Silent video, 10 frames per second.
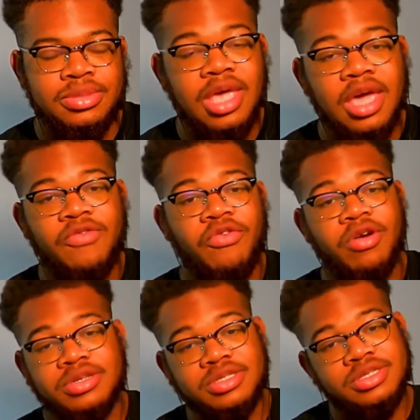Thing for
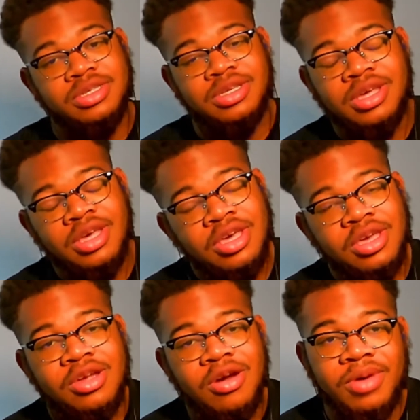us.
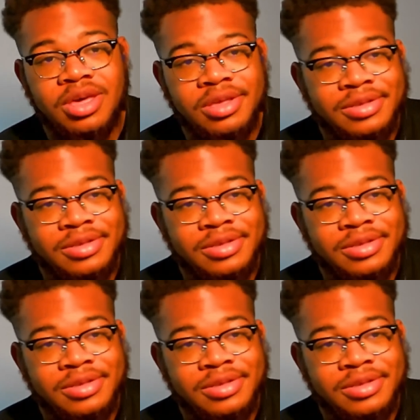You know what I mean?